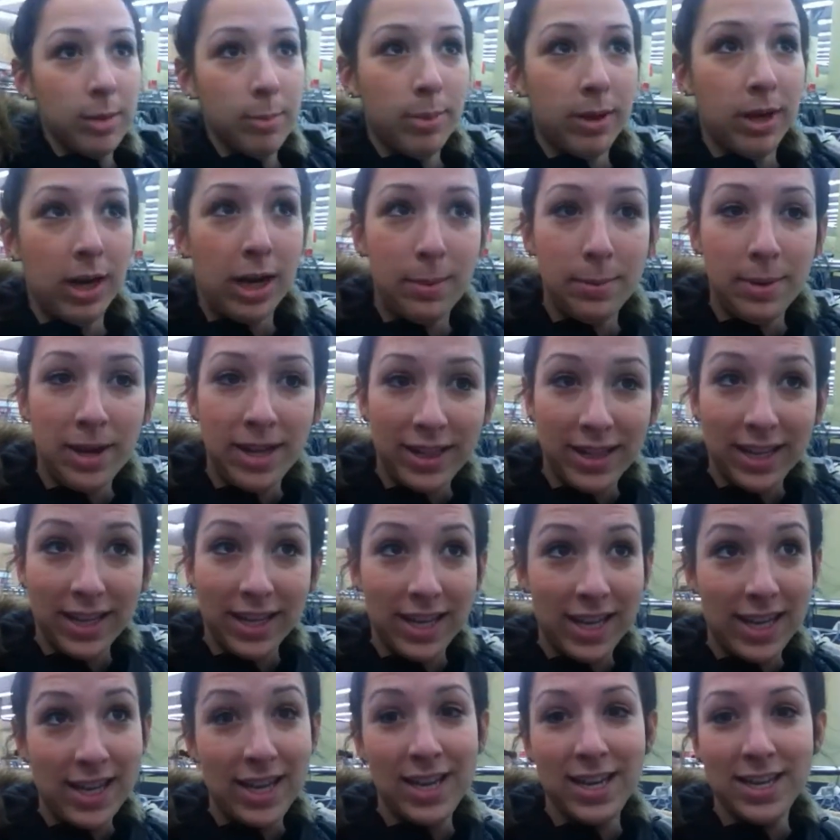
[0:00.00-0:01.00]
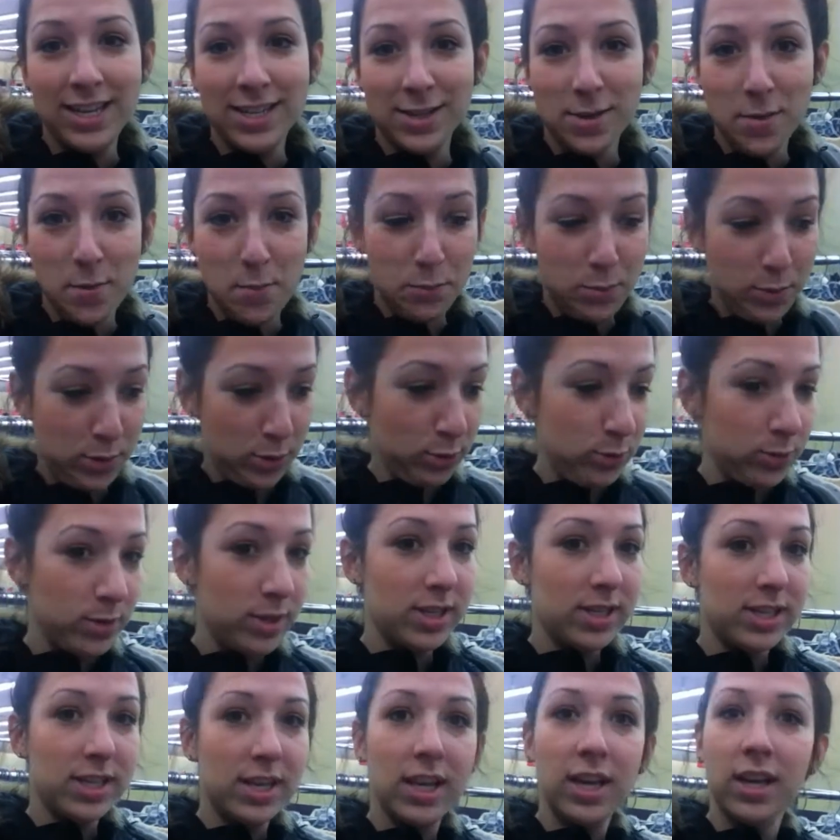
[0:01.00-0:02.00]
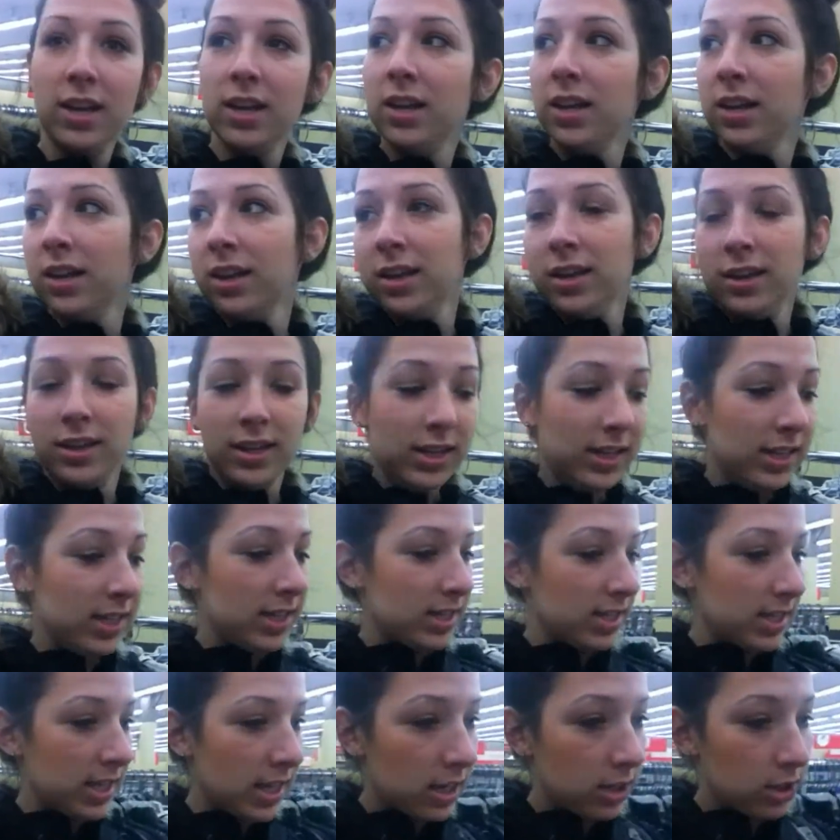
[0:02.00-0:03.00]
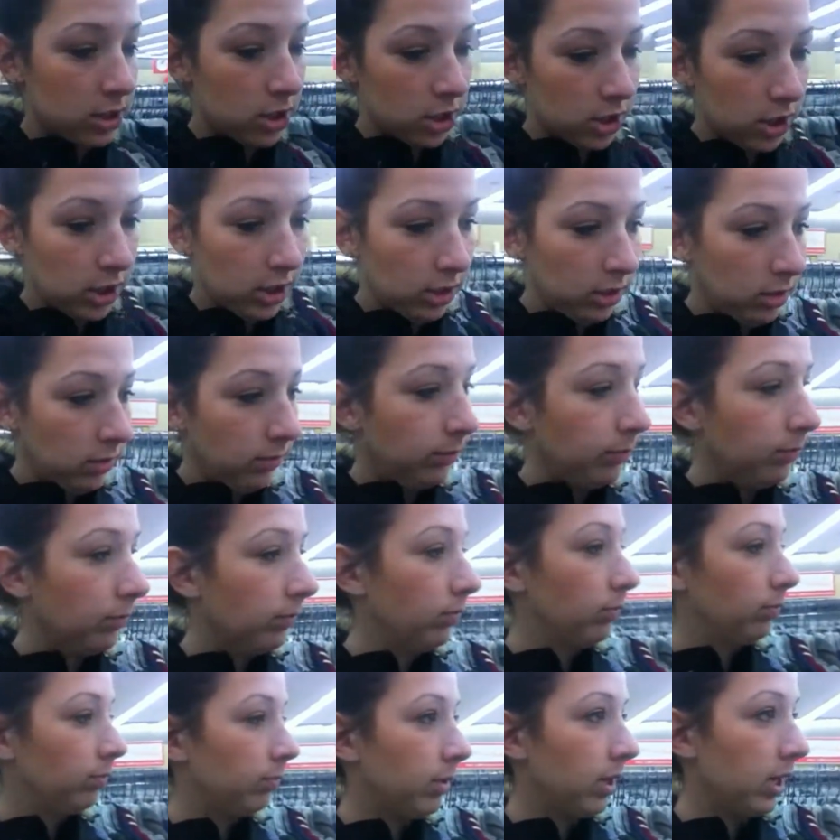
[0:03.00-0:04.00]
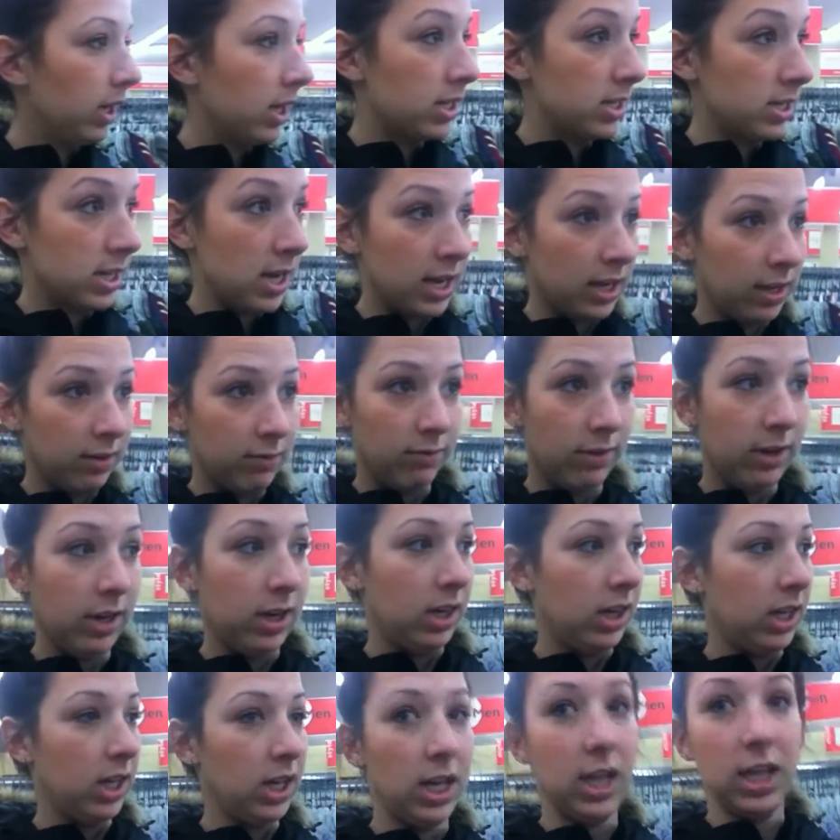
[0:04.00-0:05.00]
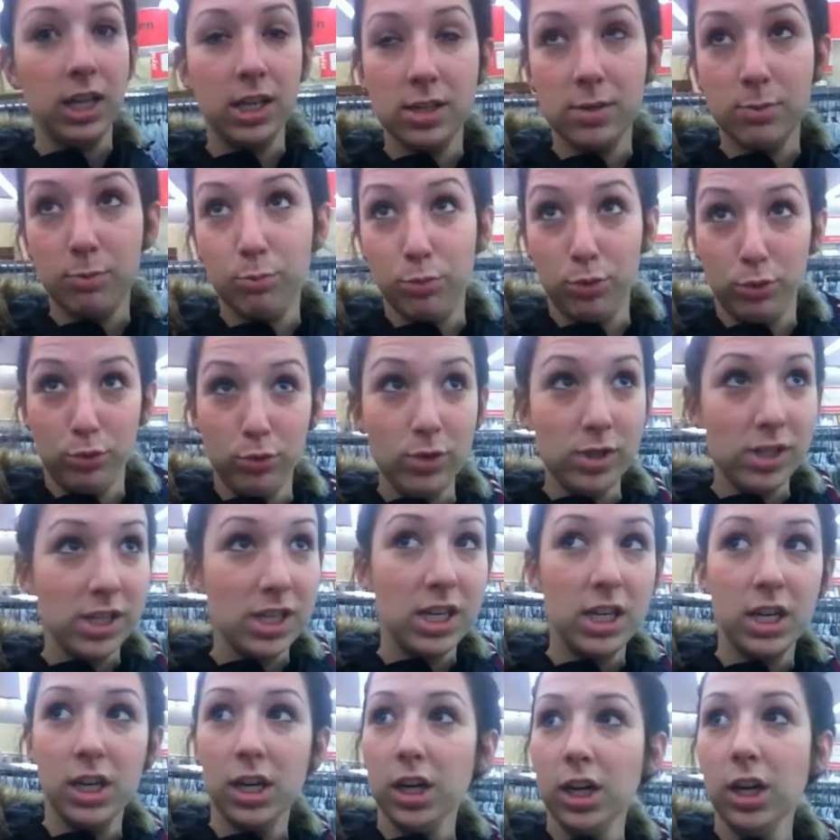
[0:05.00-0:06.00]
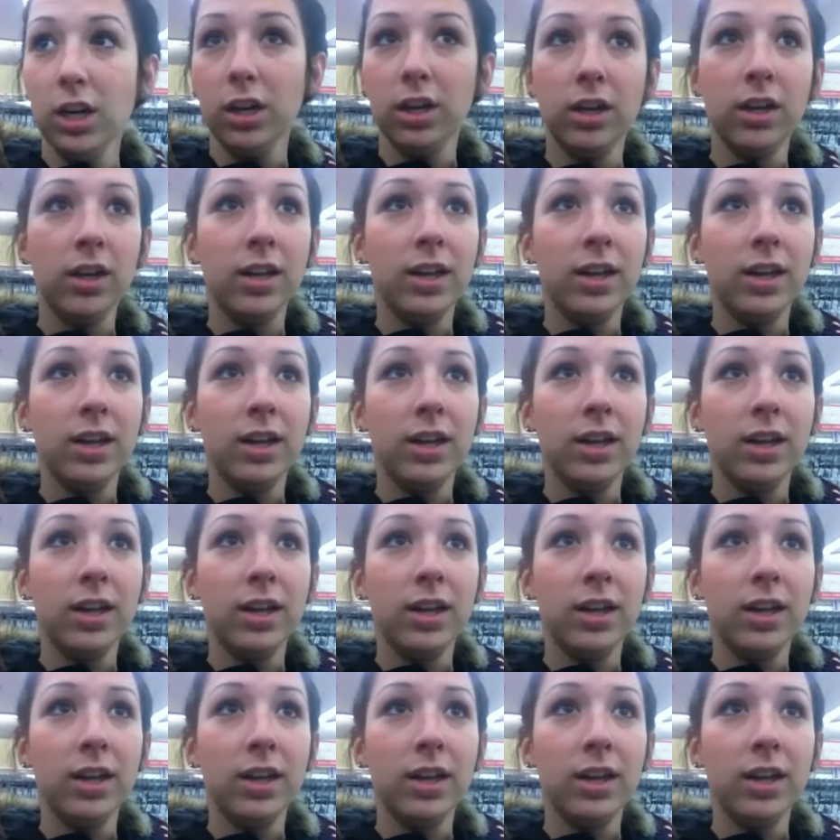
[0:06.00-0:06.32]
But I'm at the kids' boots section because I can fit in the kids' boots here.